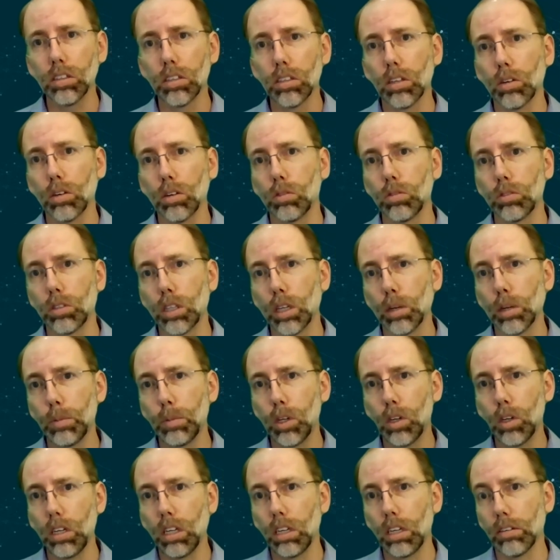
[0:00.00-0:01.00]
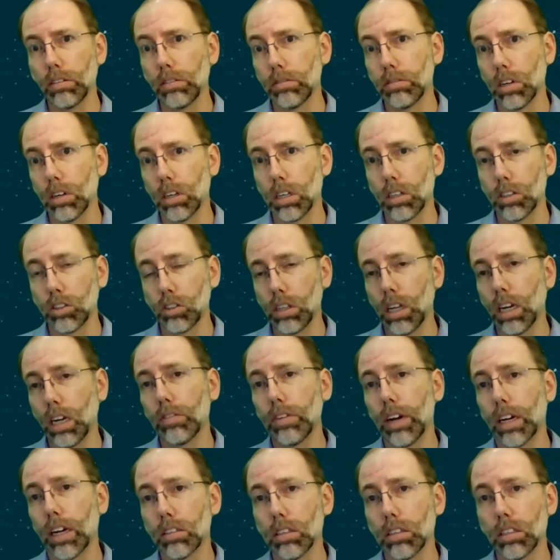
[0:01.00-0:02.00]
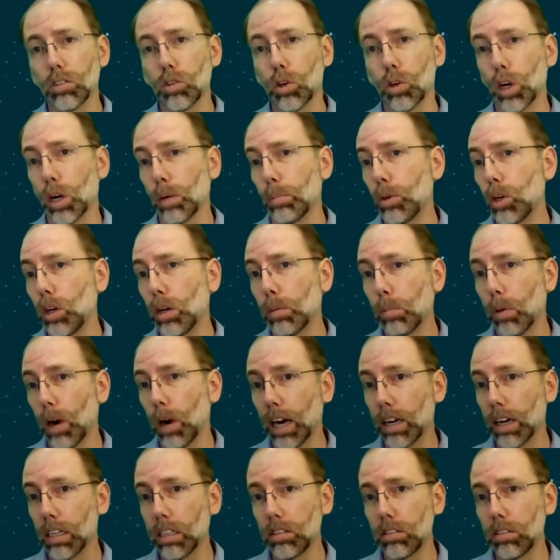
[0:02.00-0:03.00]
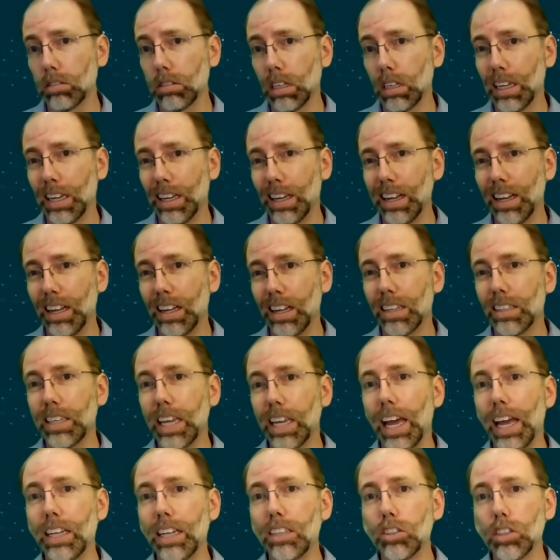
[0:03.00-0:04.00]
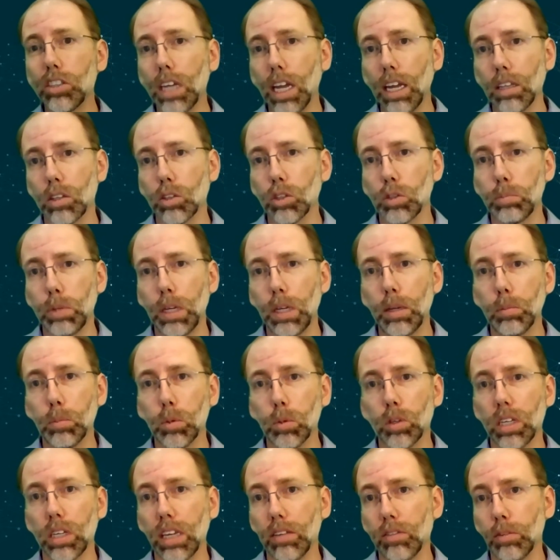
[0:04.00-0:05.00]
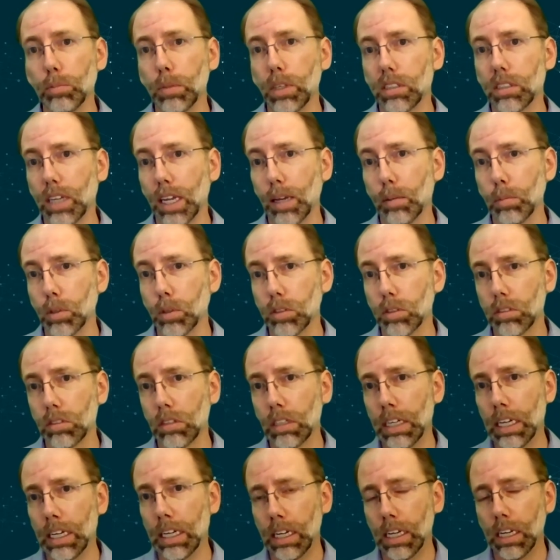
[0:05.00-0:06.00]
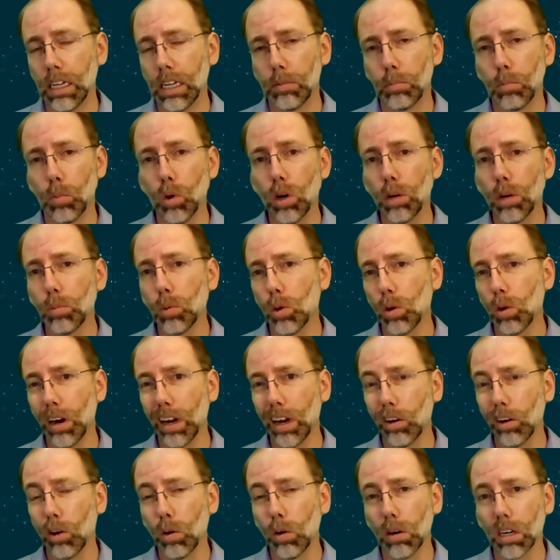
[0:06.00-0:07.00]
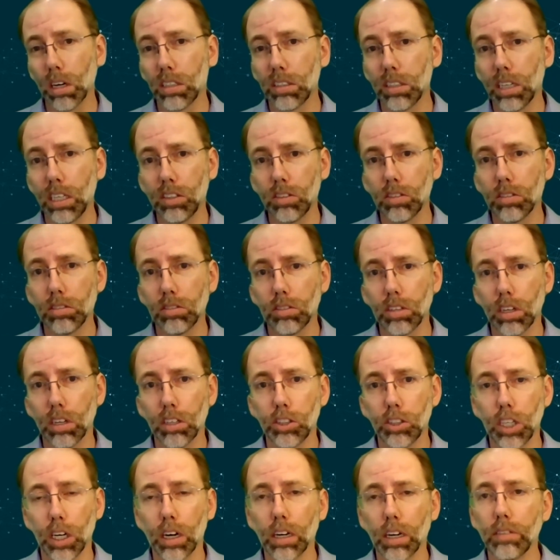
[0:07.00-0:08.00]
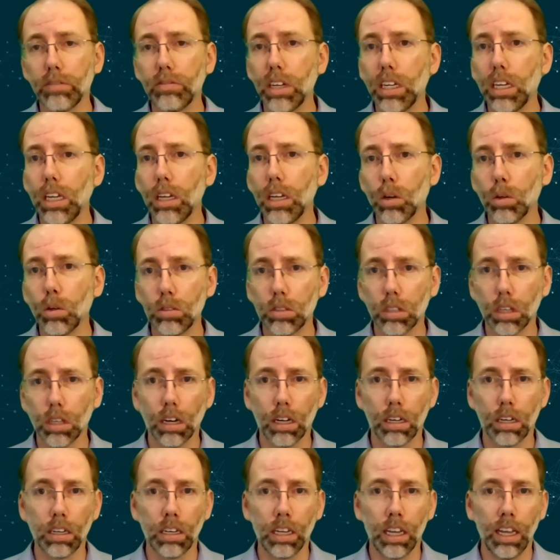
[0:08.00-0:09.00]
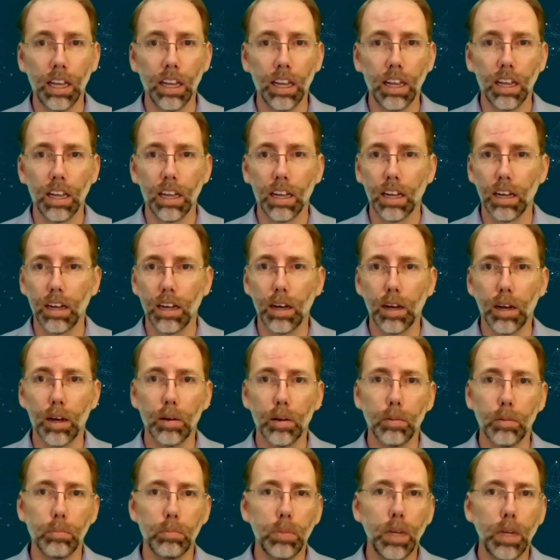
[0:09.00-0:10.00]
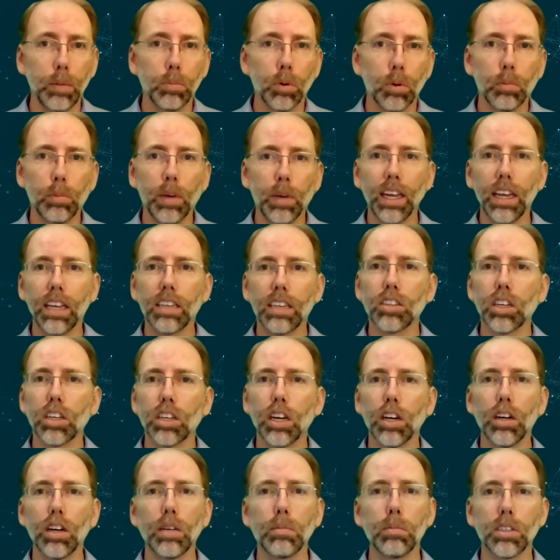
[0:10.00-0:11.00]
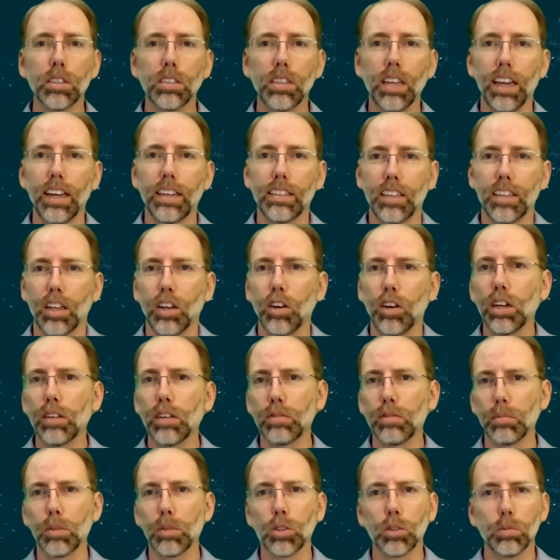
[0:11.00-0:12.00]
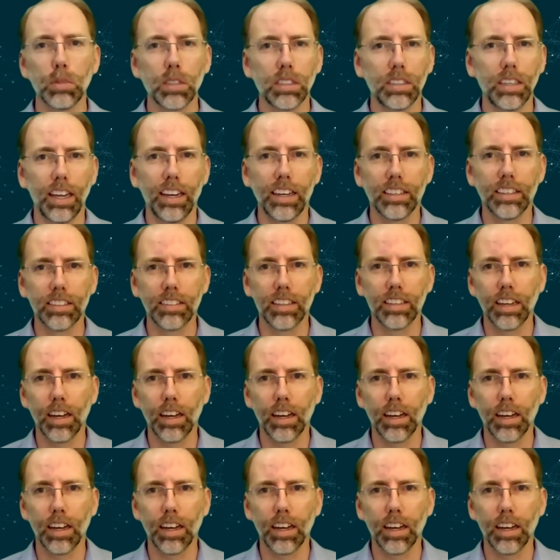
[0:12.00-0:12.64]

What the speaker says: those community or center of excellence or community practice to educate those people and give them examples. More and more organizations are sharing videos on people making security mistakes and learning from those mistakes.